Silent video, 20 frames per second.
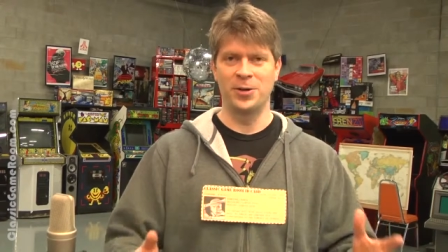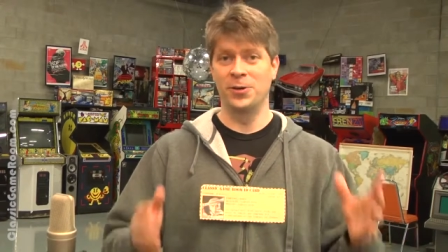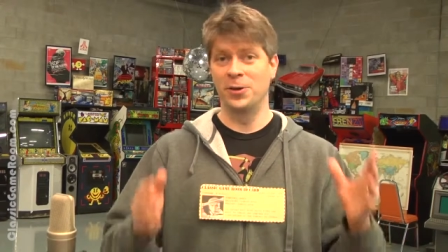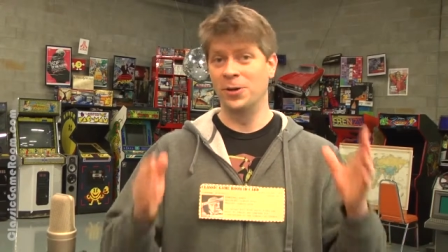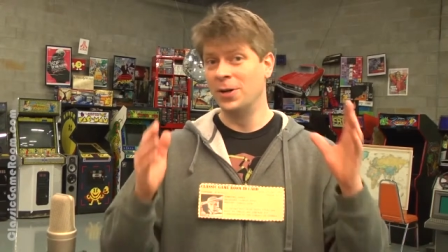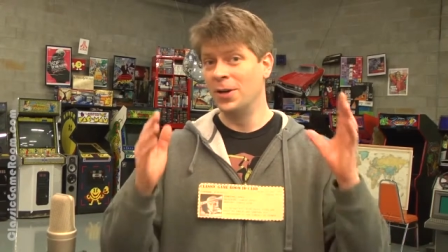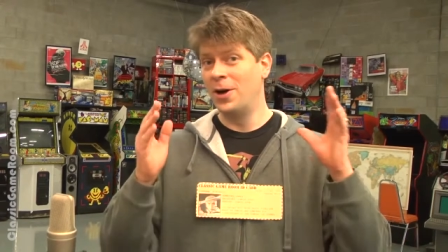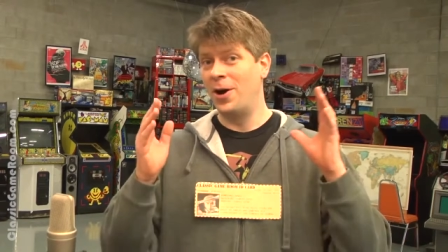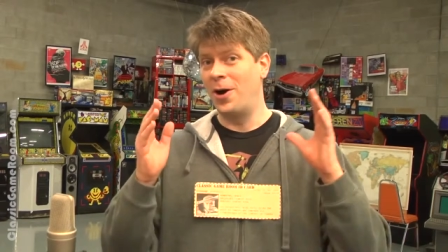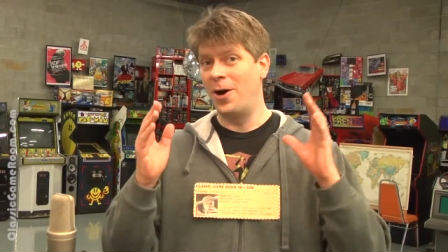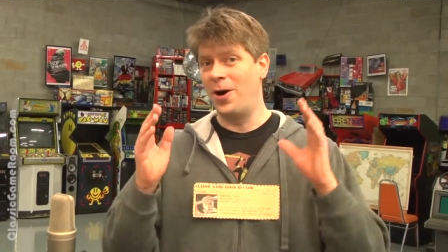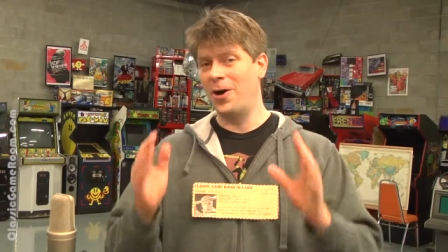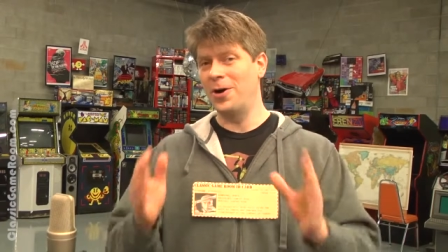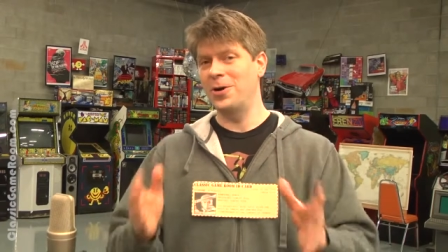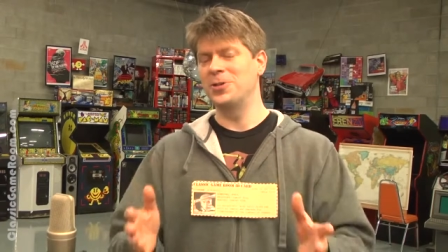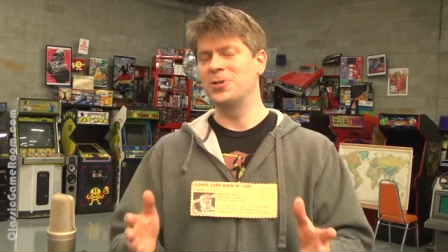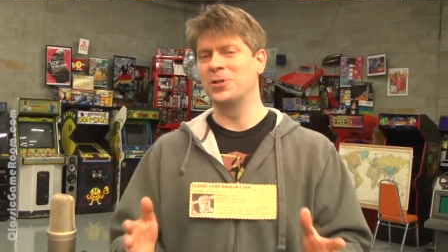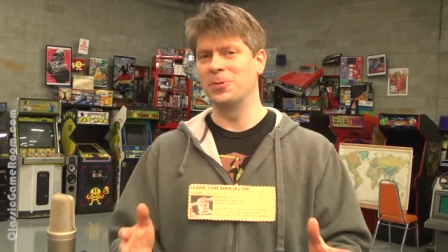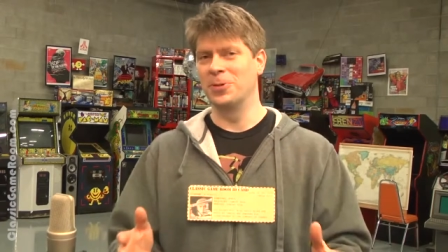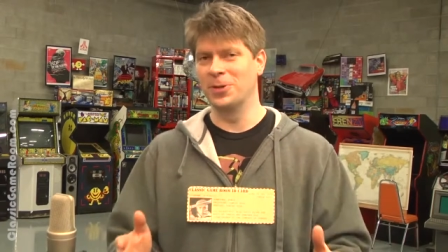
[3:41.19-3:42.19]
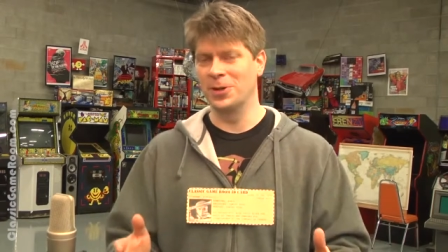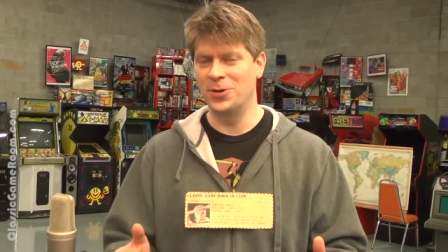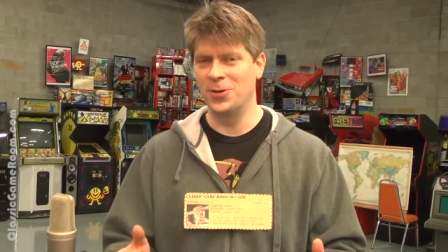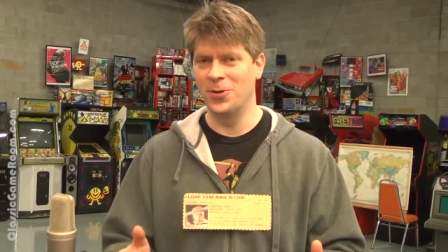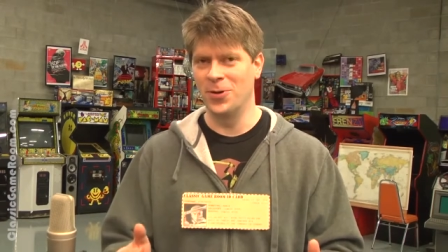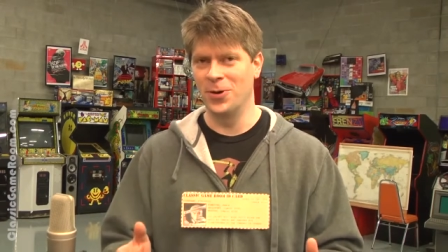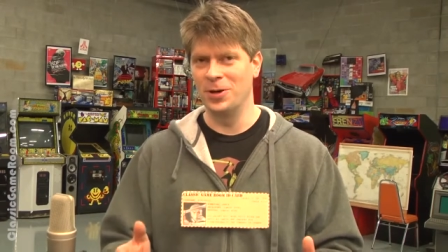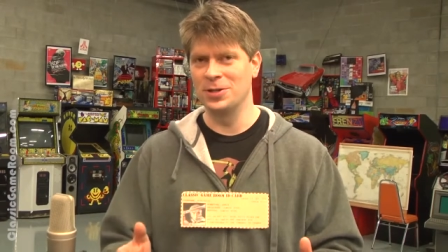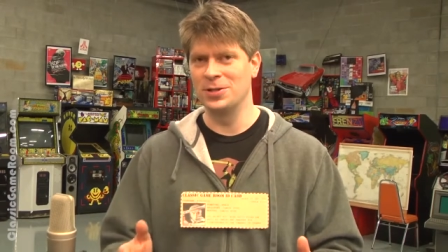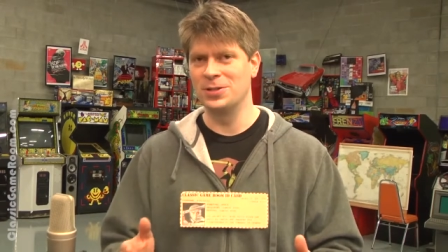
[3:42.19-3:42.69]
They're hard to
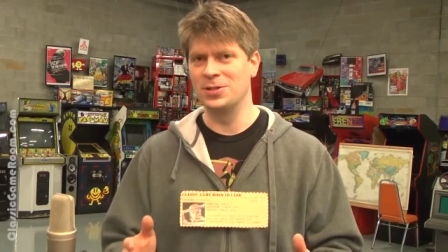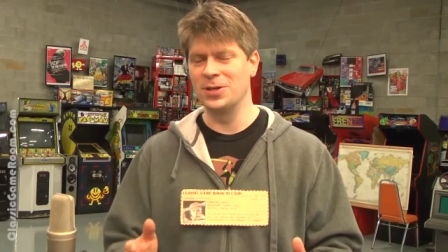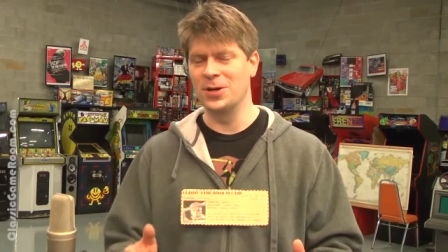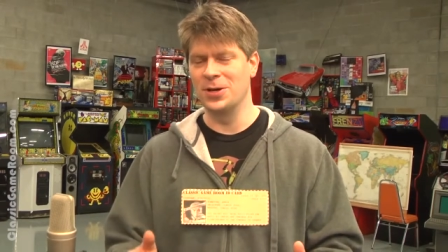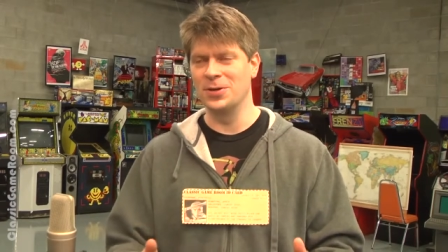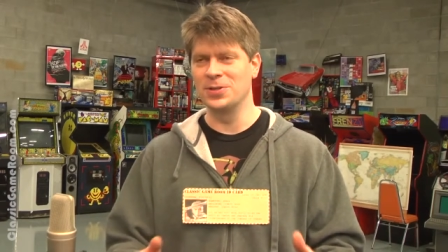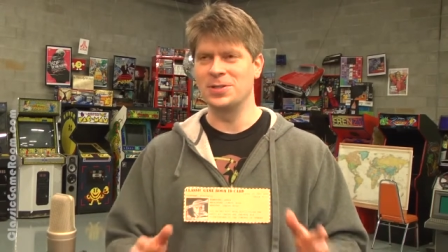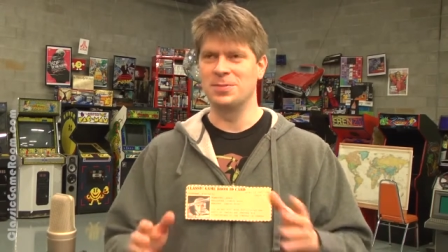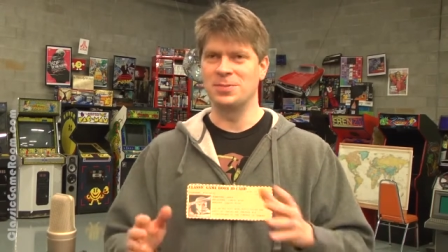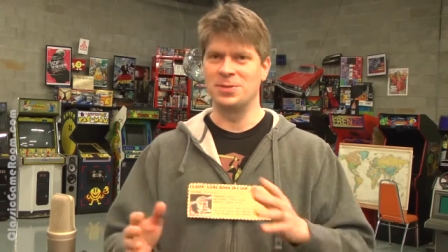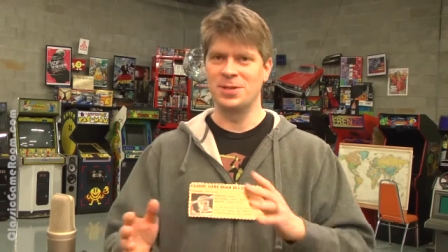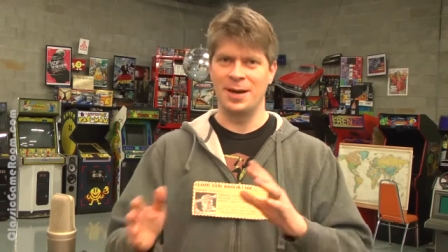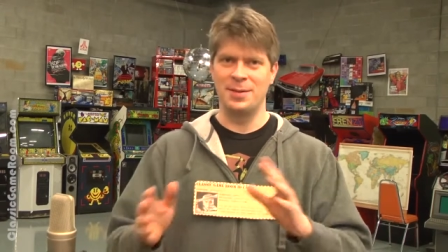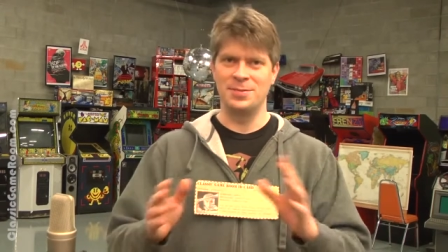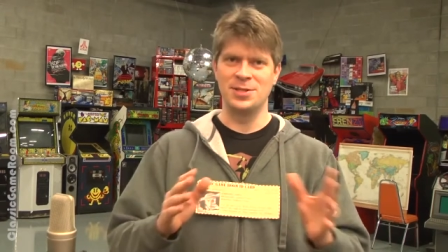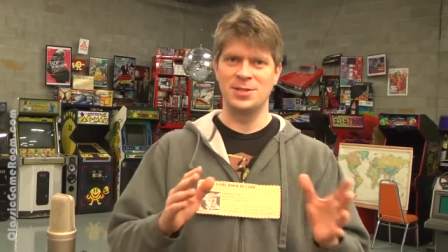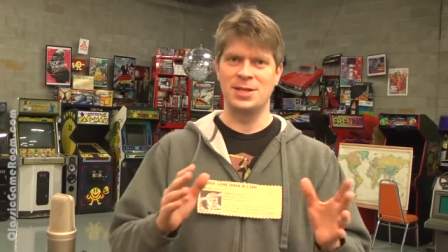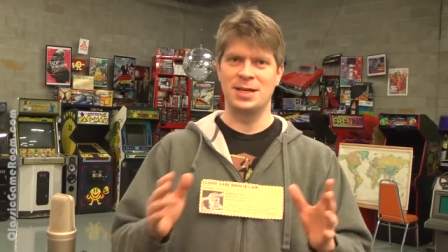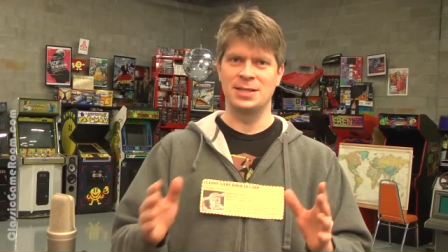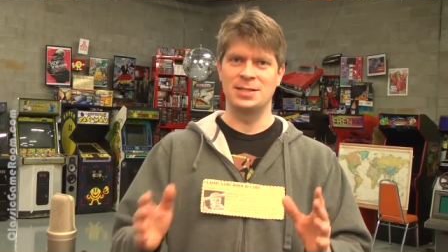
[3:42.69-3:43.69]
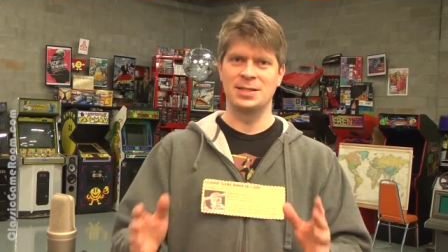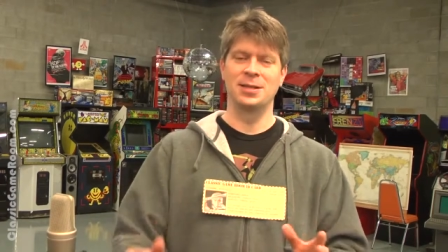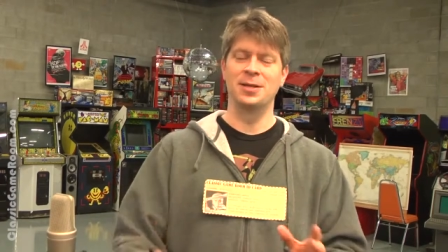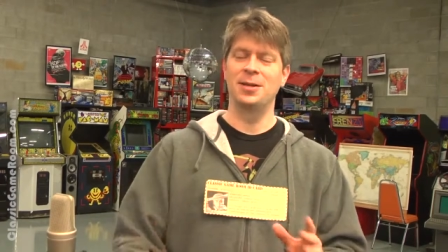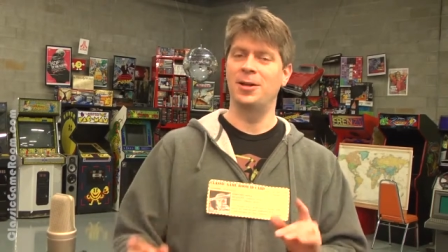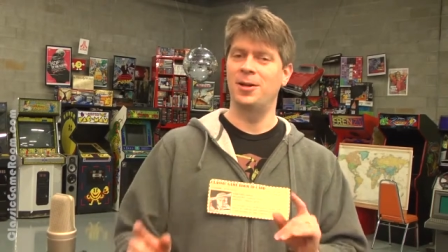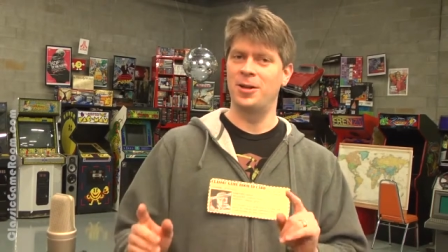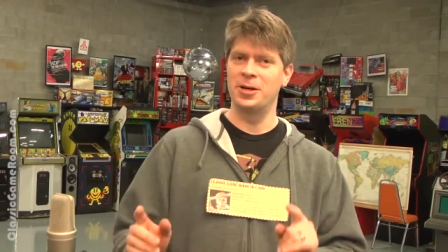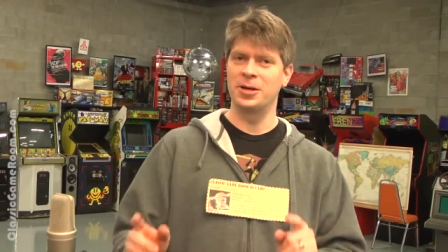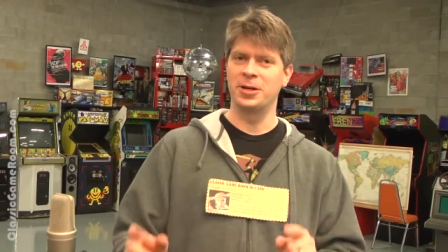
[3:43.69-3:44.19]
record, so sometimes it takes a
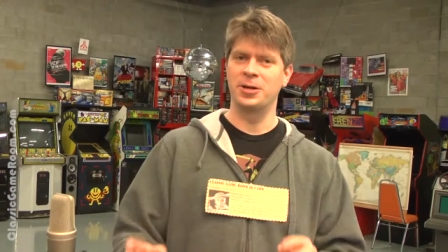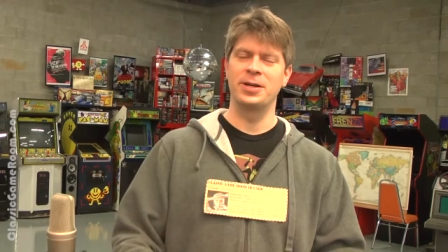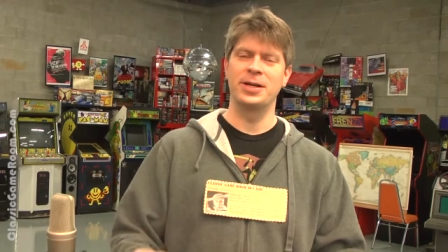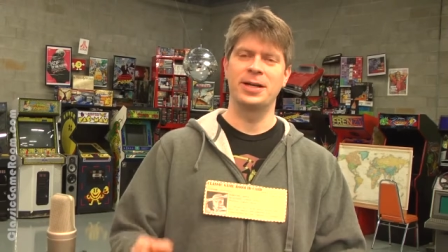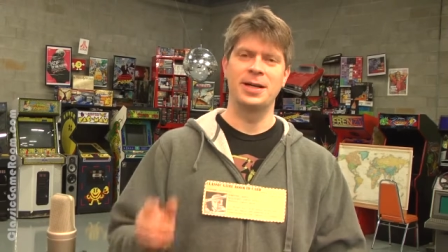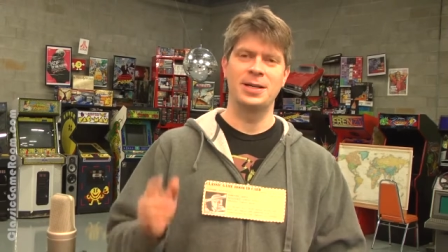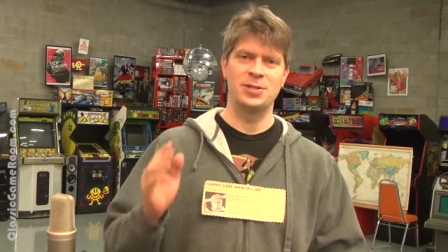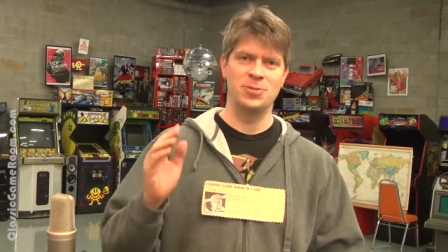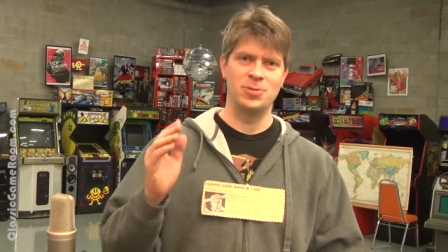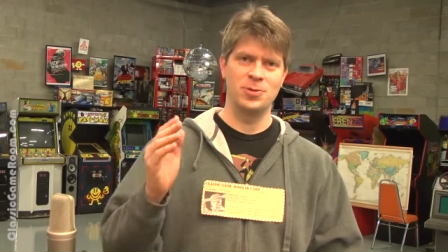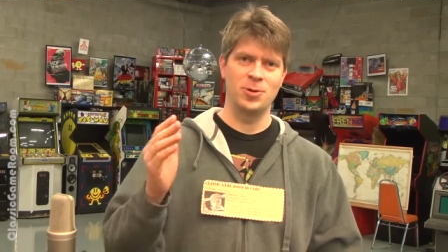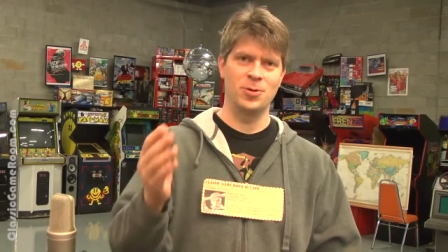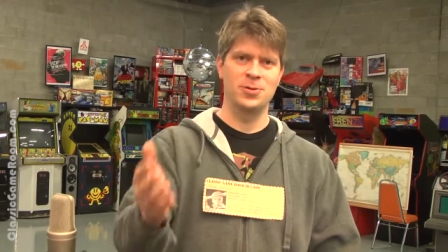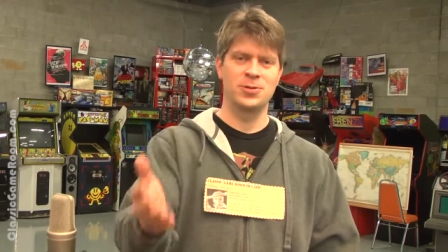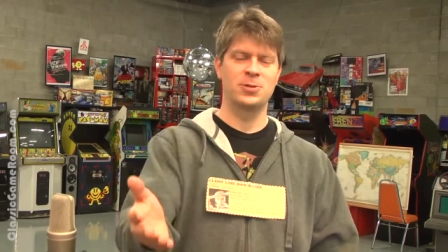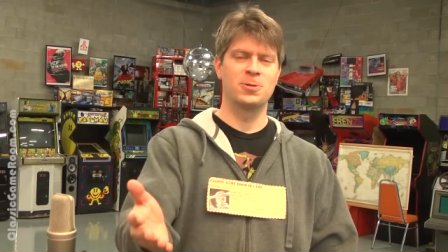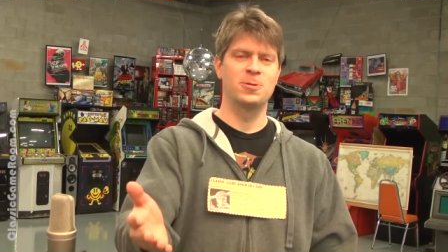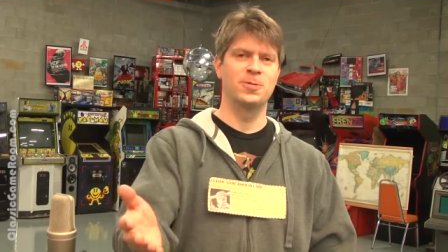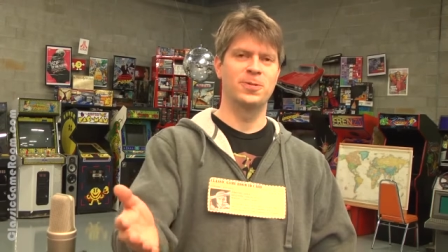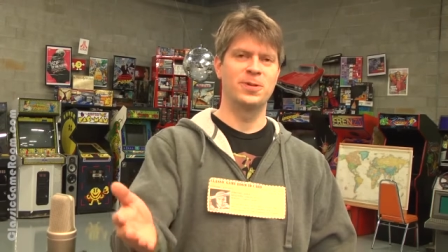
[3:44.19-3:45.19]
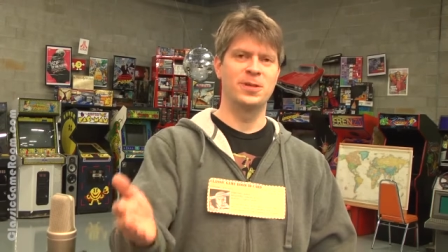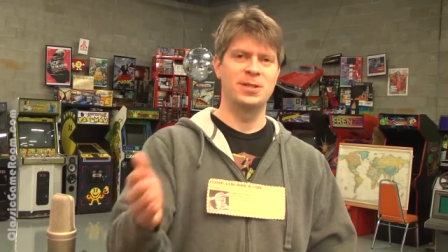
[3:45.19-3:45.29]
little longer to get to an old school